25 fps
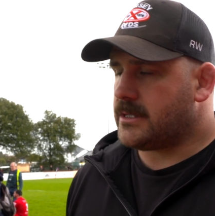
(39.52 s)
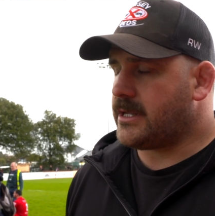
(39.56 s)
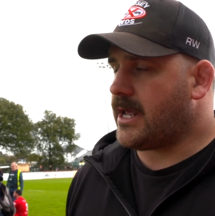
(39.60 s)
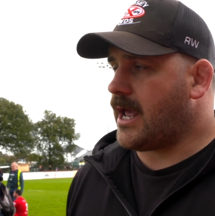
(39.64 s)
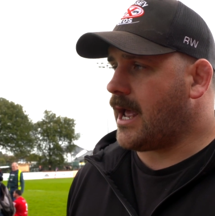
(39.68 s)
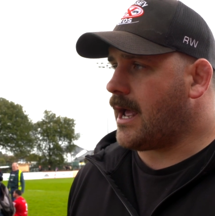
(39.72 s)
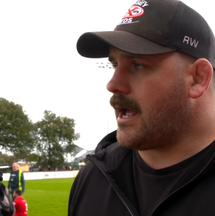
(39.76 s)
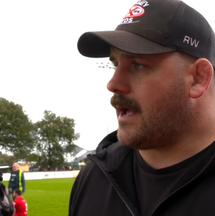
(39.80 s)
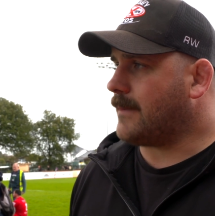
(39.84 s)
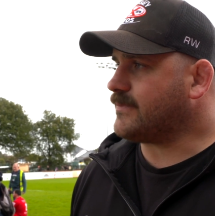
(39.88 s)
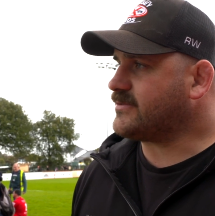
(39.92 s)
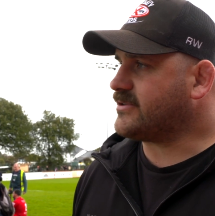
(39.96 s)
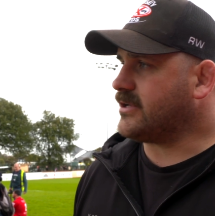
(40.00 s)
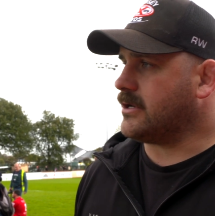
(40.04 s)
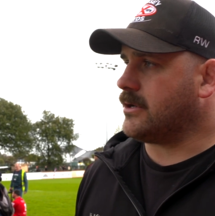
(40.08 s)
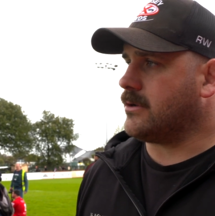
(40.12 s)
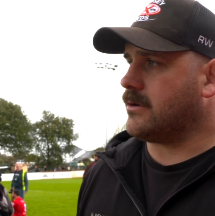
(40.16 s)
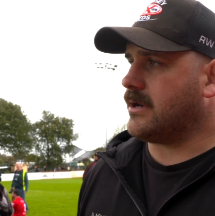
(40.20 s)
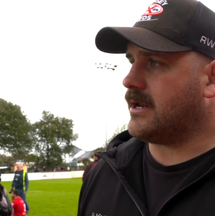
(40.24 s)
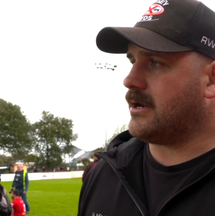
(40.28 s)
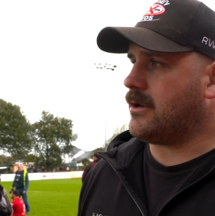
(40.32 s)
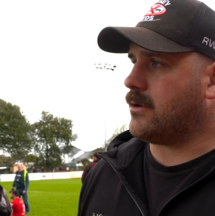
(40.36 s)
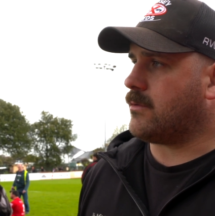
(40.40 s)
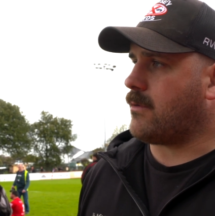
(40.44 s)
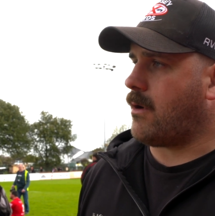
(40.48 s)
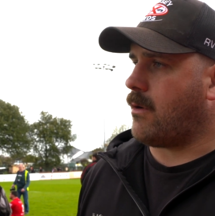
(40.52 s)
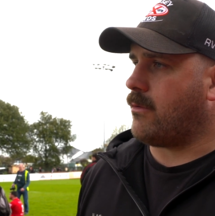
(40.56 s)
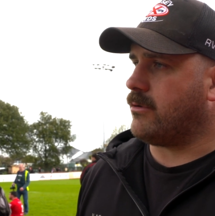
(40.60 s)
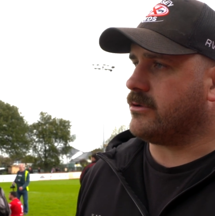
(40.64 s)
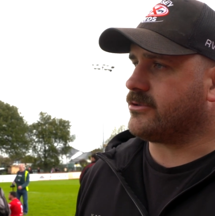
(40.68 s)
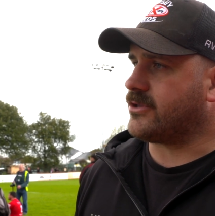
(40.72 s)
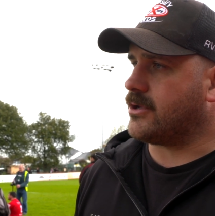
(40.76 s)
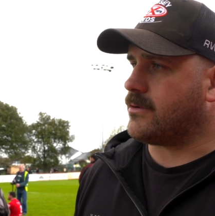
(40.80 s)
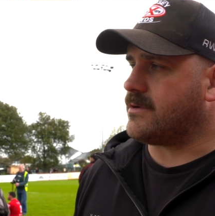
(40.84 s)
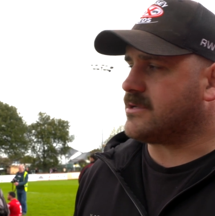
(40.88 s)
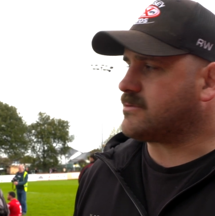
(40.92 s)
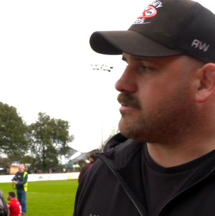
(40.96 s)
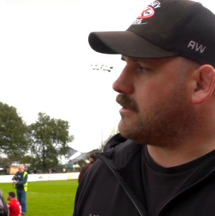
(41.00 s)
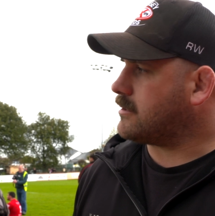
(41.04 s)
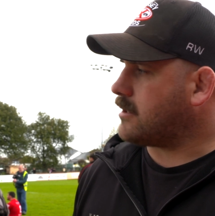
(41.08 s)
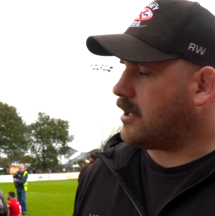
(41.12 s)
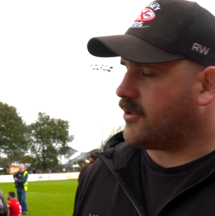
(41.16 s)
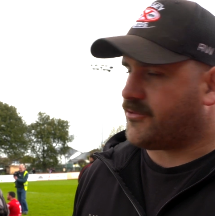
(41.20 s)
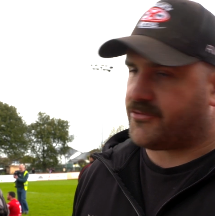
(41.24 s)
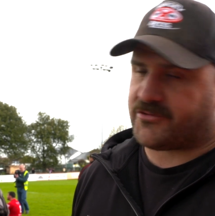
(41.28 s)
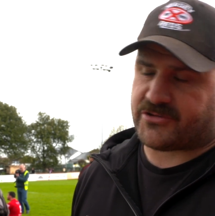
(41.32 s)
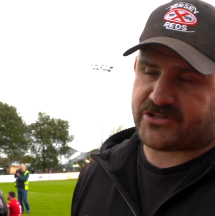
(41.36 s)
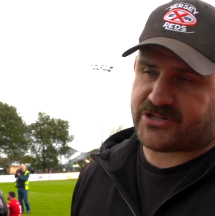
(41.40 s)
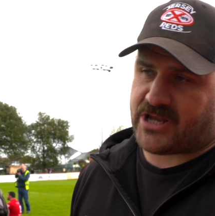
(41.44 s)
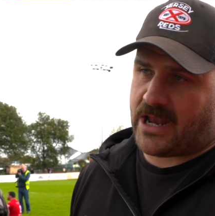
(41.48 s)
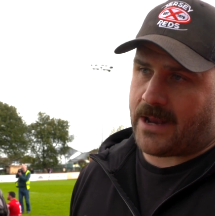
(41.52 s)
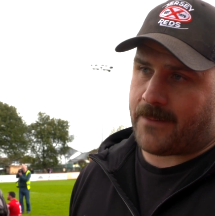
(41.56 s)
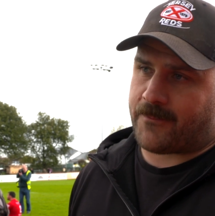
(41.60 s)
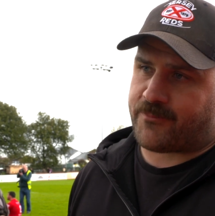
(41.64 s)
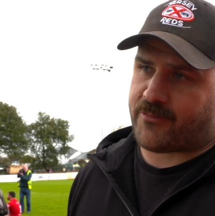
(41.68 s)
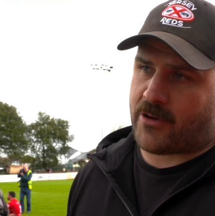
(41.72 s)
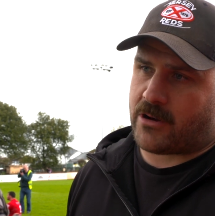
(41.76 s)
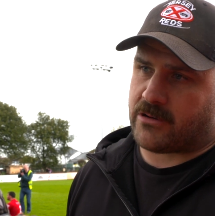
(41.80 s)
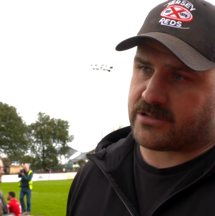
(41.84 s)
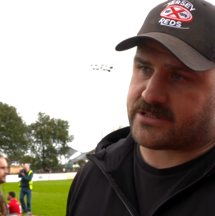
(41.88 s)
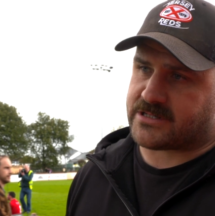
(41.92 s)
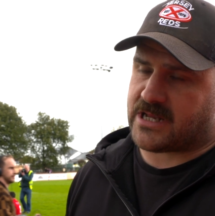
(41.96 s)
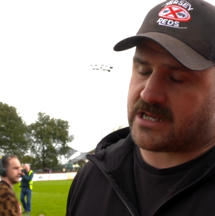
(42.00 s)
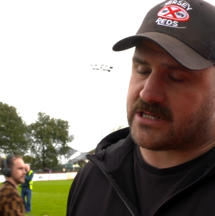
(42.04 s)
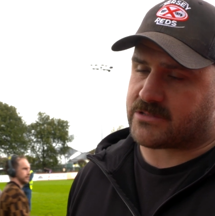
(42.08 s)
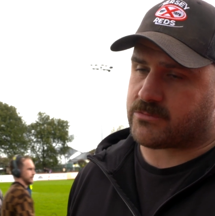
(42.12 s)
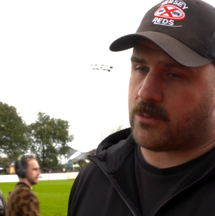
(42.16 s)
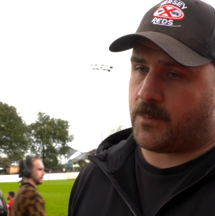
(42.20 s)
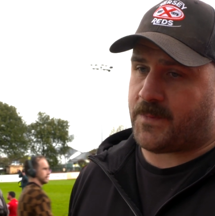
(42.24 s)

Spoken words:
Yeah, absolutely. Look, what we'll do is we'll go through the same process.